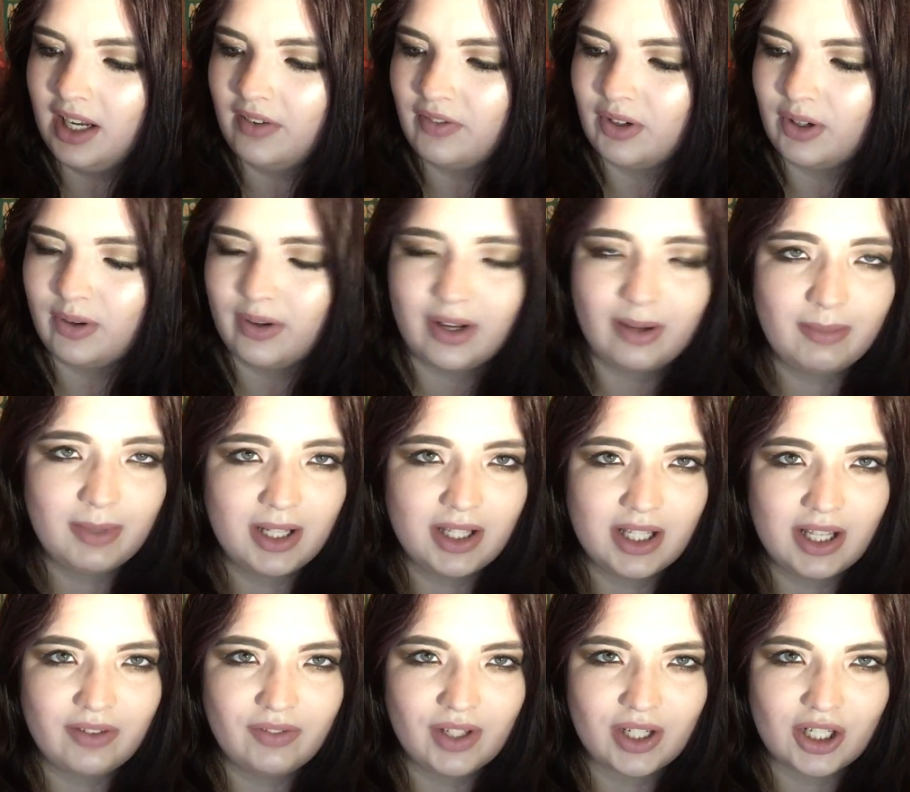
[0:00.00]
If you know what I mean,
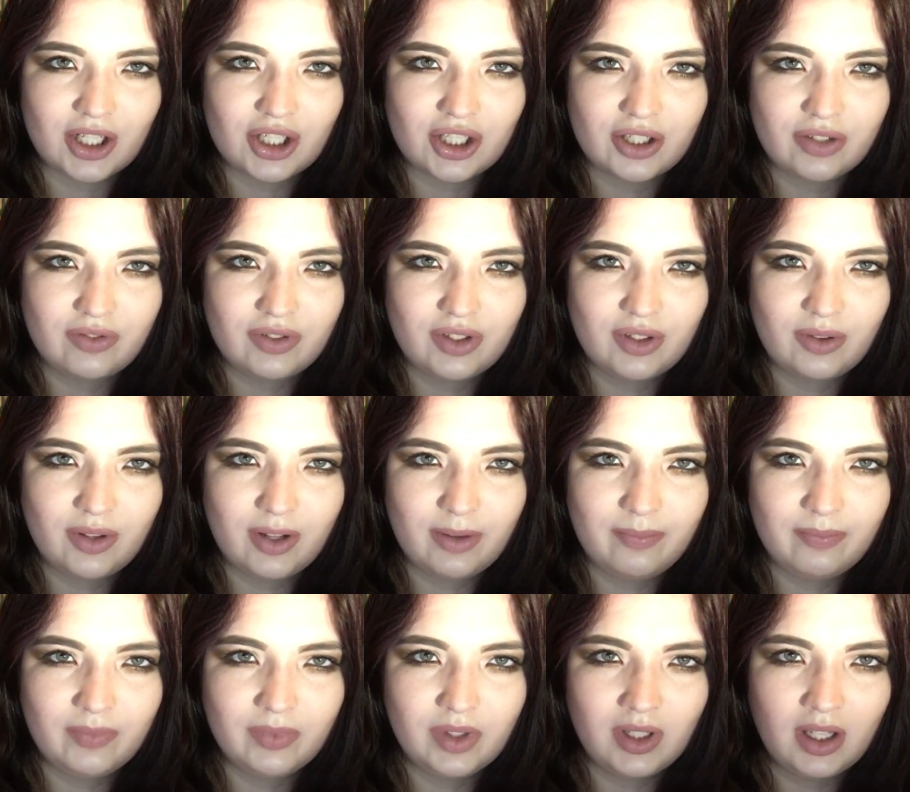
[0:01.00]
they have like a shift to
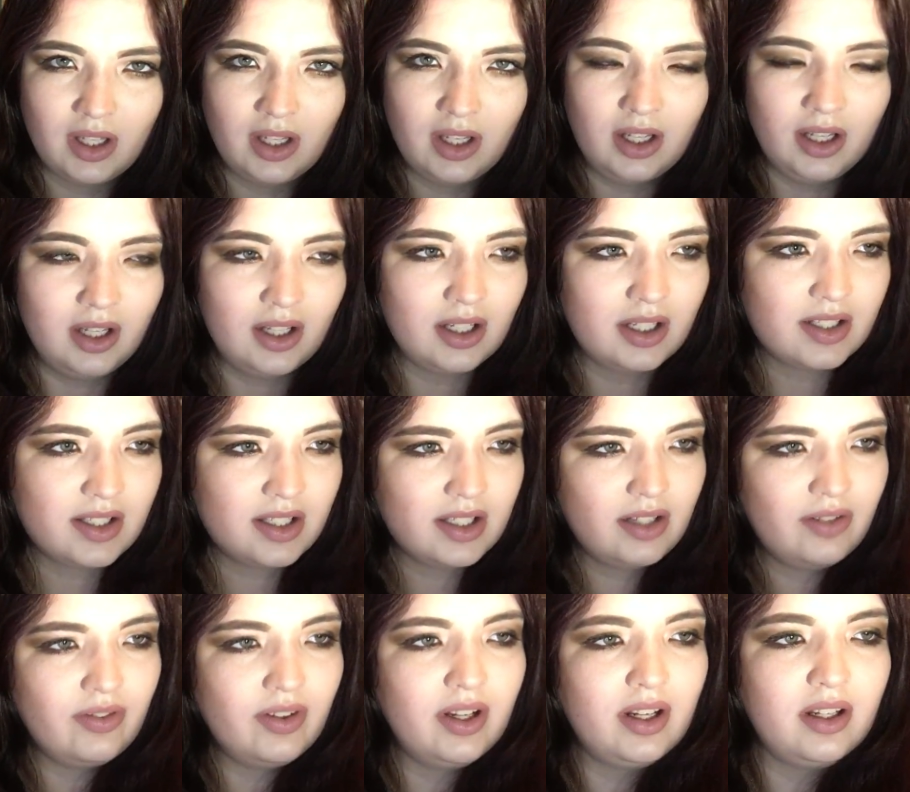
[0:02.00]
them see
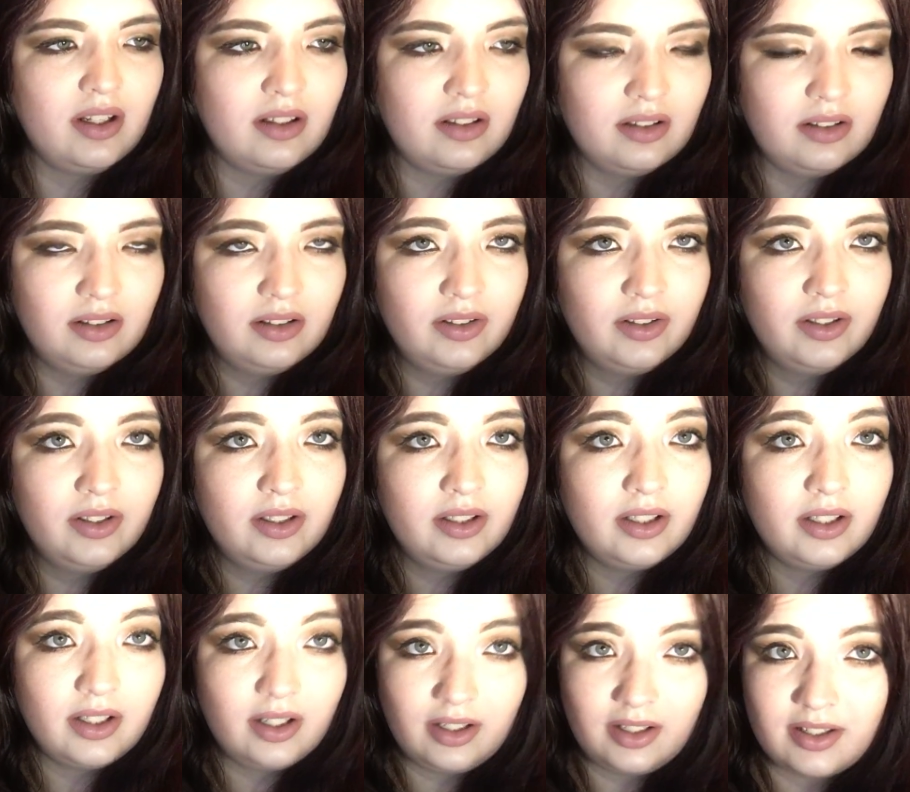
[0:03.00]
if I can,
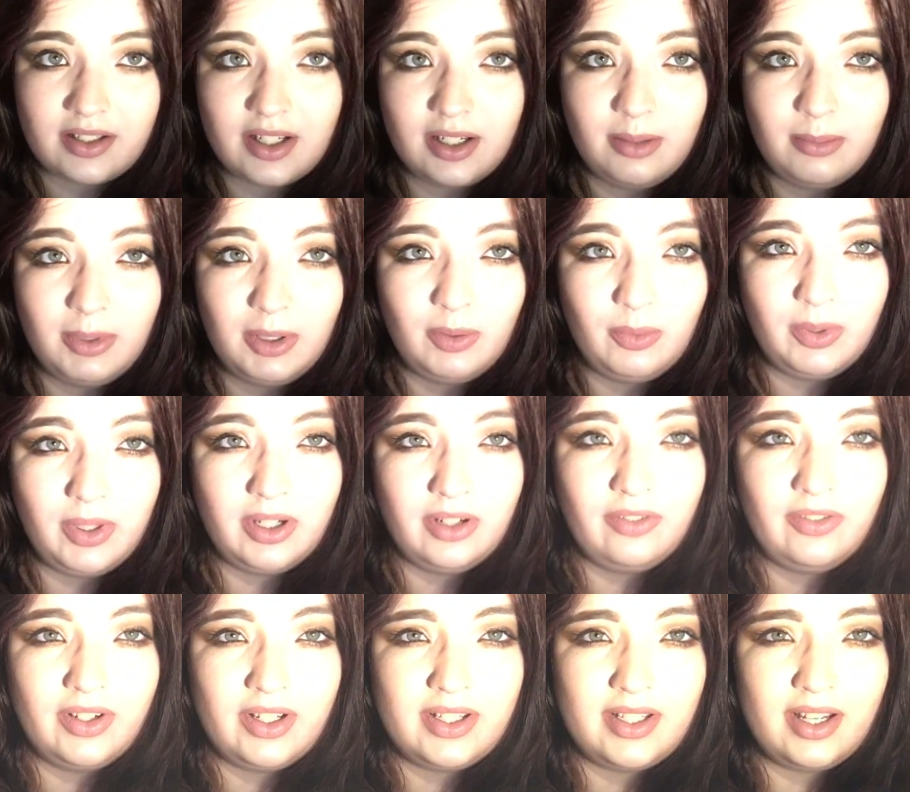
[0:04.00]
it's gonna be
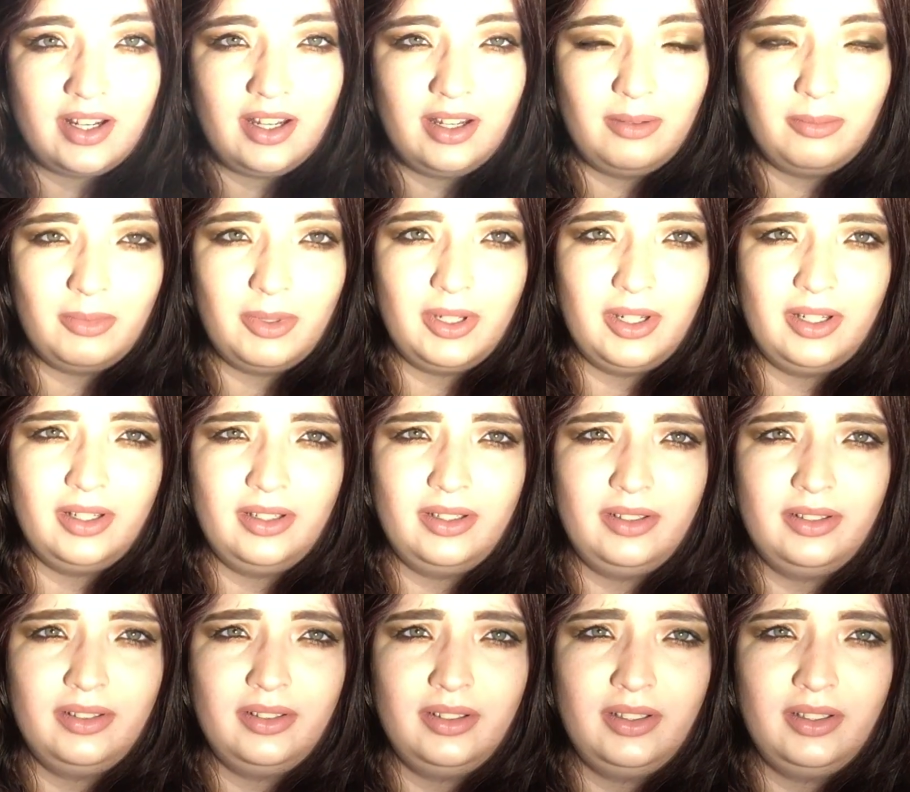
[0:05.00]
weird for a second, but